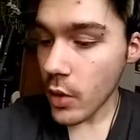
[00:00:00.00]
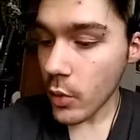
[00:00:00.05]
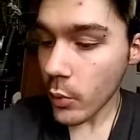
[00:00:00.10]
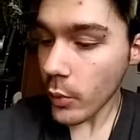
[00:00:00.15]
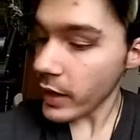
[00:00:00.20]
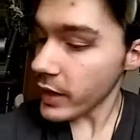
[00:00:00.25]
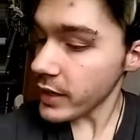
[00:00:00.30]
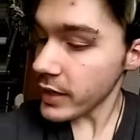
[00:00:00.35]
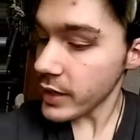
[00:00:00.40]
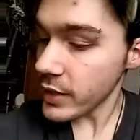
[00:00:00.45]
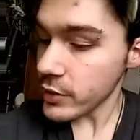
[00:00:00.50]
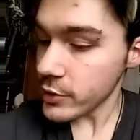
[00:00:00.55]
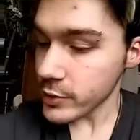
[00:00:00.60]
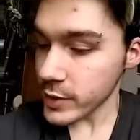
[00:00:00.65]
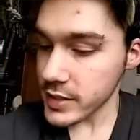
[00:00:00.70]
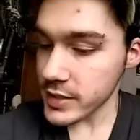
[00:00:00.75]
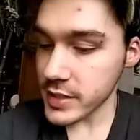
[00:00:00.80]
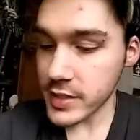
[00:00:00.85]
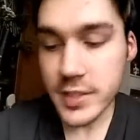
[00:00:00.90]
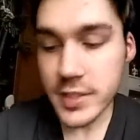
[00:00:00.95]
Waning
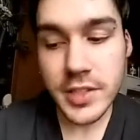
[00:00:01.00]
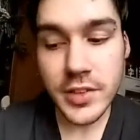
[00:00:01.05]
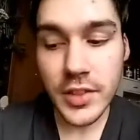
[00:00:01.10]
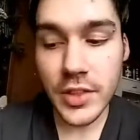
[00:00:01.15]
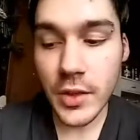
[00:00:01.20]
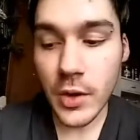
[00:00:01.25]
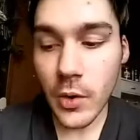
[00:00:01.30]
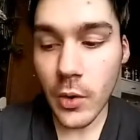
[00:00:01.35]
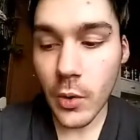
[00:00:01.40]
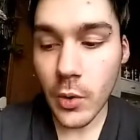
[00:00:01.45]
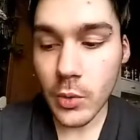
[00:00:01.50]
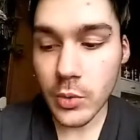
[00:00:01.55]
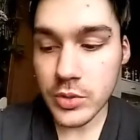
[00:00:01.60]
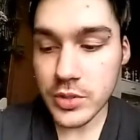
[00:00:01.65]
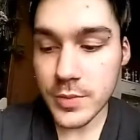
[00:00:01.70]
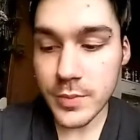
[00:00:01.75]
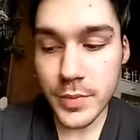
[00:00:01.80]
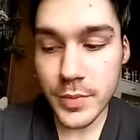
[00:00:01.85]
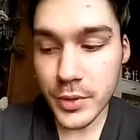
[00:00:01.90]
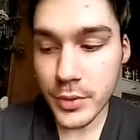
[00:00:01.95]
crescent, the
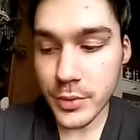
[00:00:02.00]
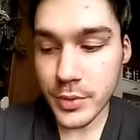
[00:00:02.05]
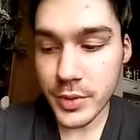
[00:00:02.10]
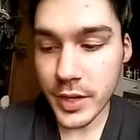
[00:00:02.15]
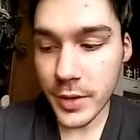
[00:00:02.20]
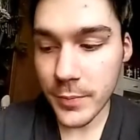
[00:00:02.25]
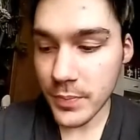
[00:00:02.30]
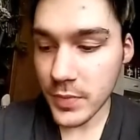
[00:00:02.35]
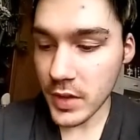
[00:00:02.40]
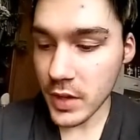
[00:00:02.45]
old moon,